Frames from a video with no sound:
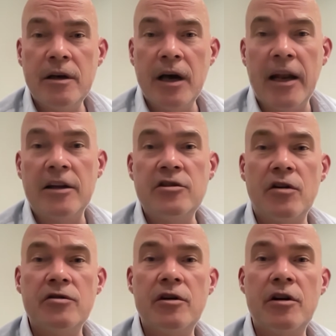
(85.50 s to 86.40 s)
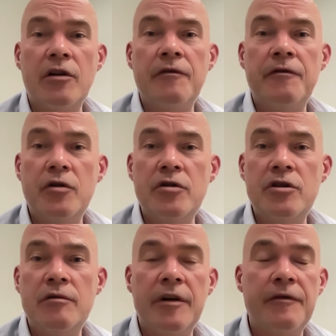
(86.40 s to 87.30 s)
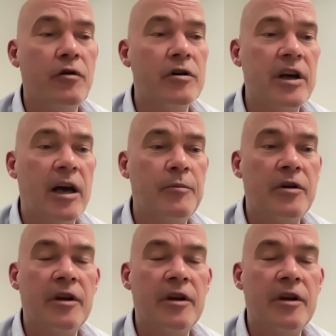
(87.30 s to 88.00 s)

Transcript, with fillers: And that's also the confusion with, for example,